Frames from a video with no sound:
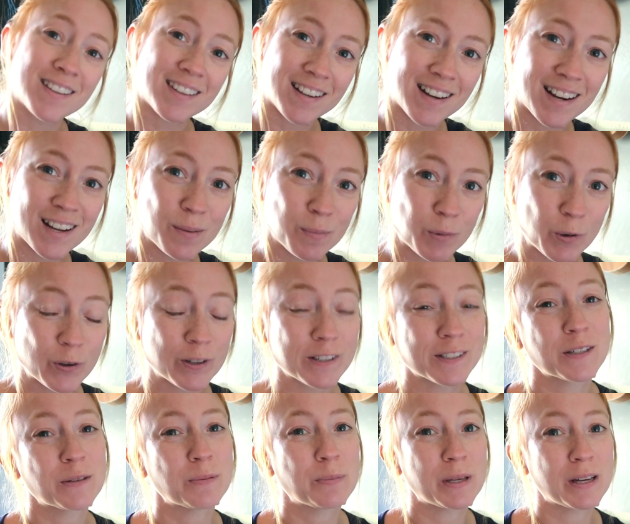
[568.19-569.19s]
that I am going
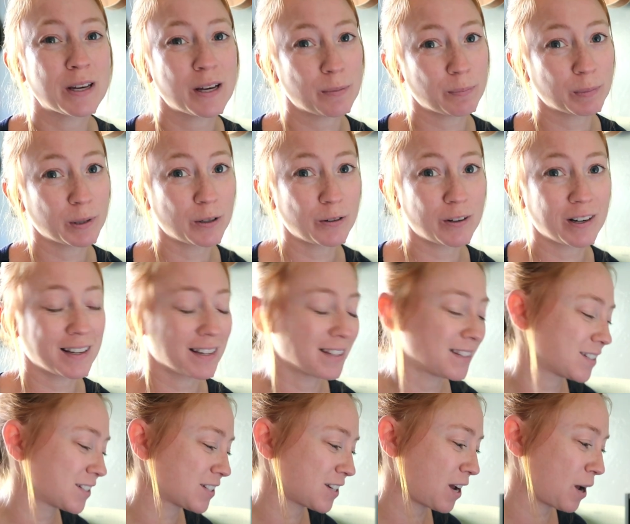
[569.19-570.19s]
to be uploading in
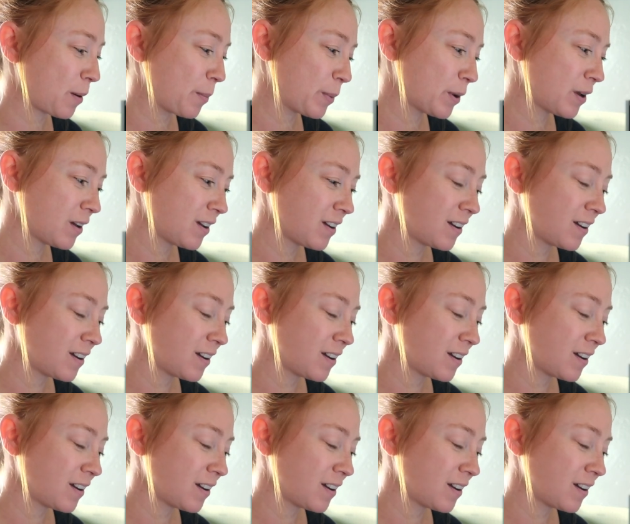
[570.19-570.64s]
the shop.